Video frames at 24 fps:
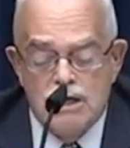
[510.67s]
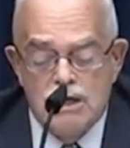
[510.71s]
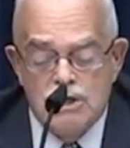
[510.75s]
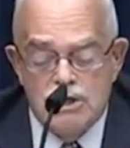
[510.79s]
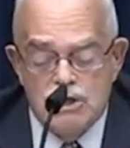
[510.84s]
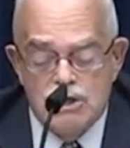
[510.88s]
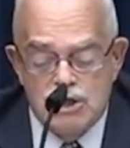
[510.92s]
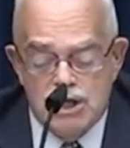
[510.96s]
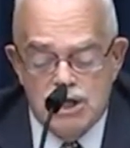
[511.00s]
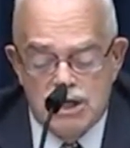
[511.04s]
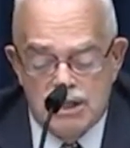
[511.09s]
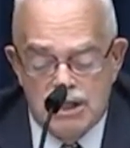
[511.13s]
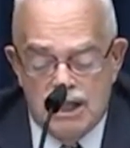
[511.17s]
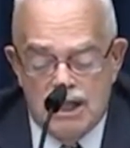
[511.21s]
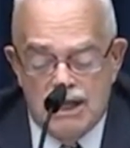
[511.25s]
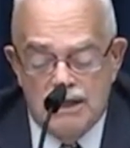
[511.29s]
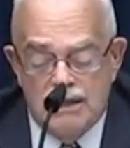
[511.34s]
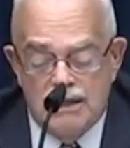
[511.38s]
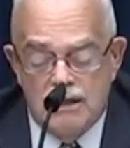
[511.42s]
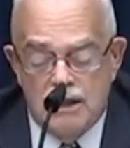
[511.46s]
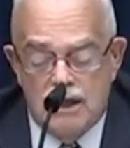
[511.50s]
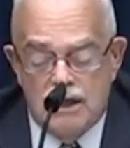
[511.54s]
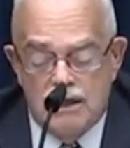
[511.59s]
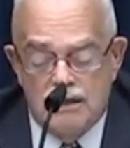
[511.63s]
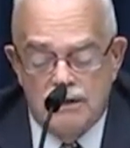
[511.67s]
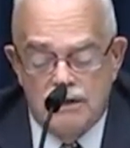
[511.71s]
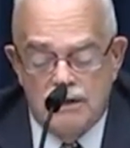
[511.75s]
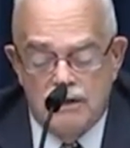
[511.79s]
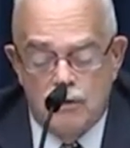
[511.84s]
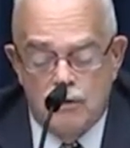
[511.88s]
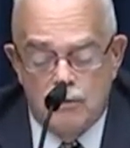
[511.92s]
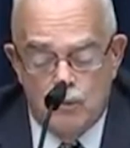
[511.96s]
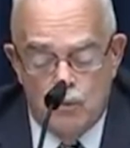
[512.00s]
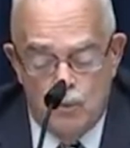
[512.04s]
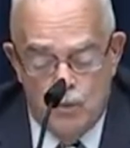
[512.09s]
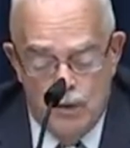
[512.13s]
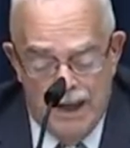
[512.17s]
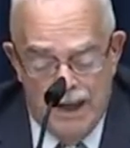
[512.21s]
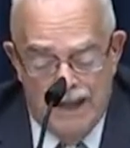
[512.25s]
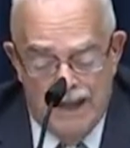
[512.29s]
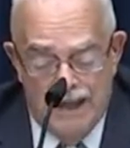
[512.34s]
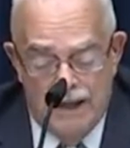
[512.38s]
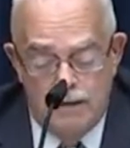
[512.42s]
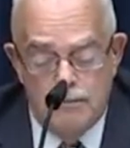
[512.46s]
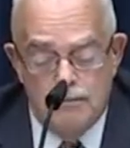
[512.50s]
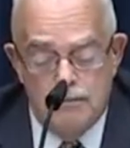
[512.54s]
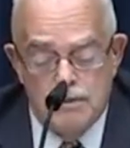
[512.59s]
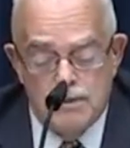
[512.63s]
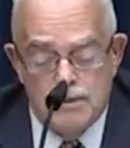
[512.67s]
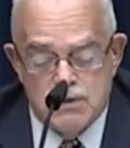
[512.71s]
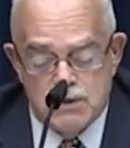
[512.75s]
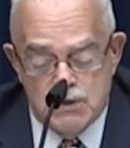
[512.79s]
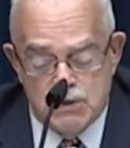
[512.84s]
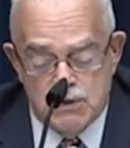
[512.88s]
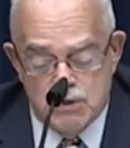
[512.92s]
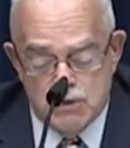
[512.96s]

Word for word: to shed light on the way Mr.